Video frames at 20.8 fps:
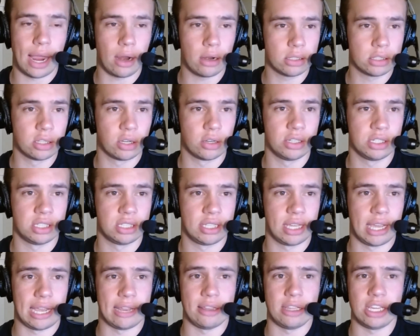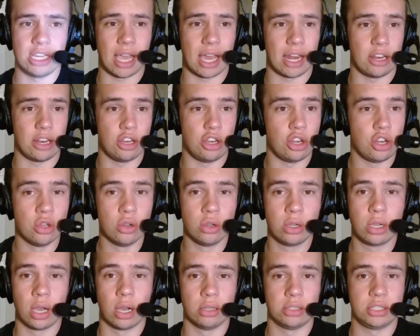Arizona State, you got a
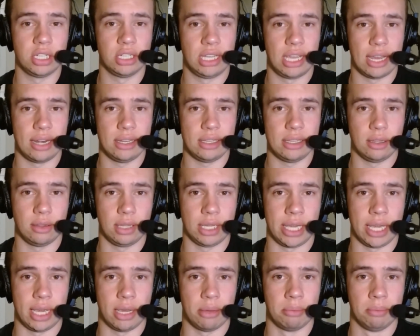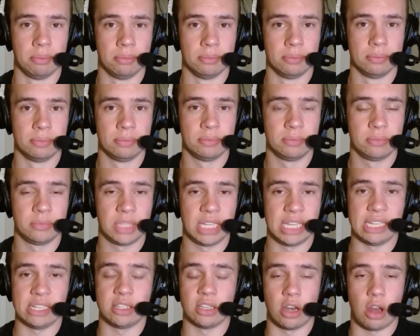new coach in Kenny Dillingham.
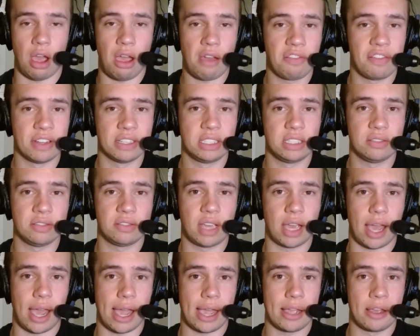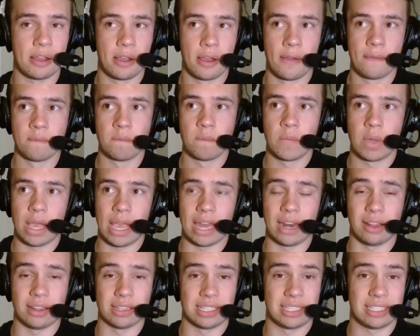He's an offensive guy.
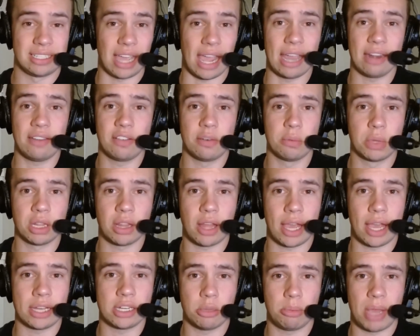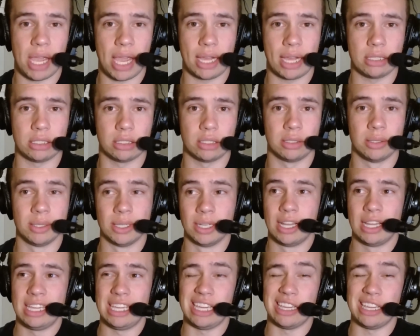And aside from Elijah Badger,
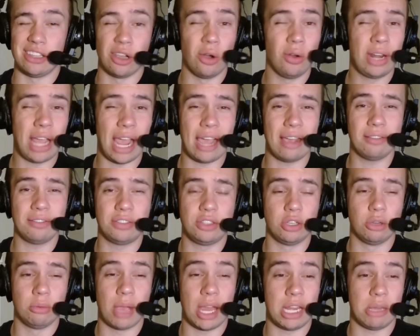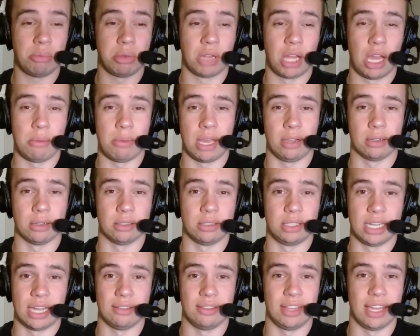you don't have too many
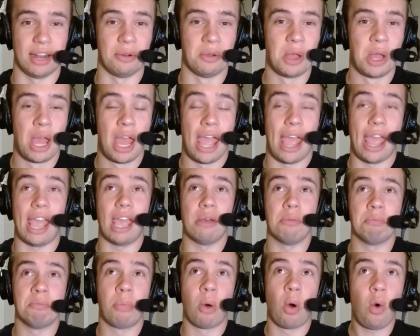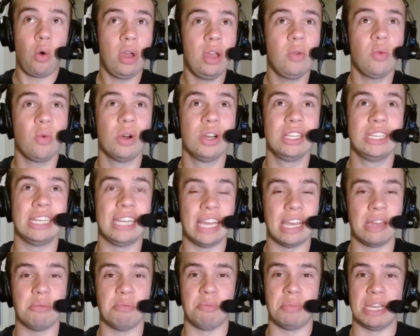playmakers down there. And boy, wouldn't
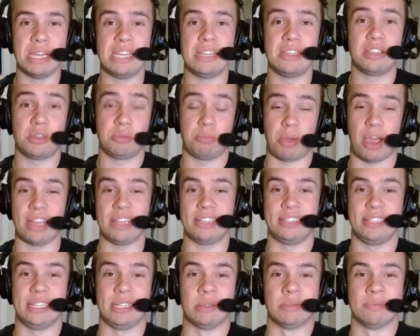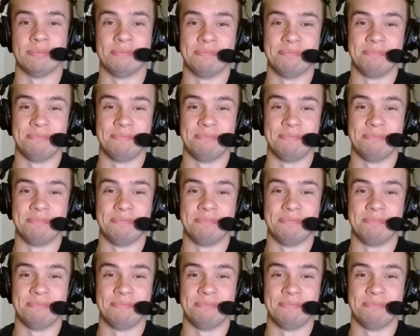it be spicy